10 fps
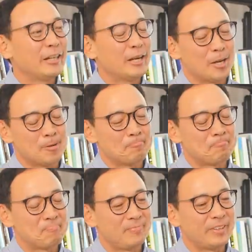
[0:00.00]

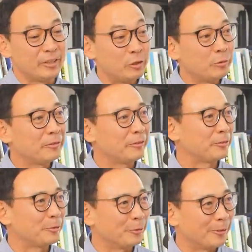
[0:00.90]
um, that uses
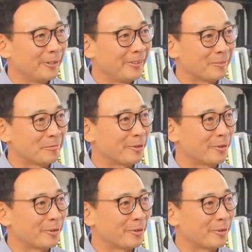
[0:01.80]
stories and